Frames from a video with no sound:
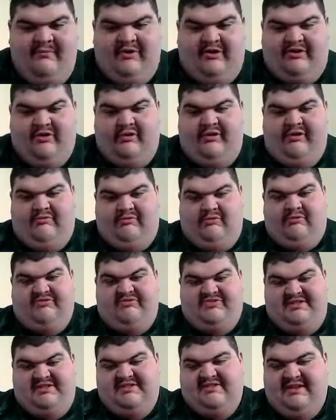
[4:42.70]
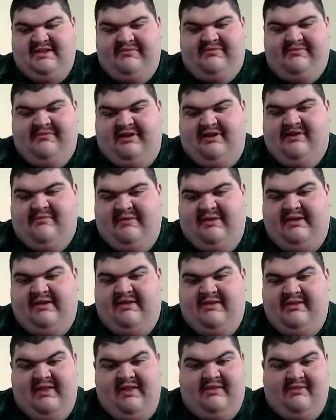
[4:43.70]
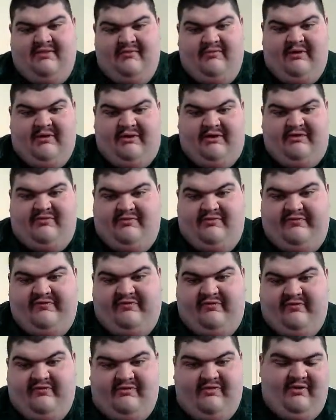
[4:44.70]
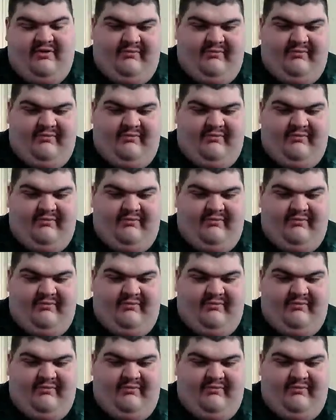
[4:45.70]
Cody Rhodes is definitely going to be in the record for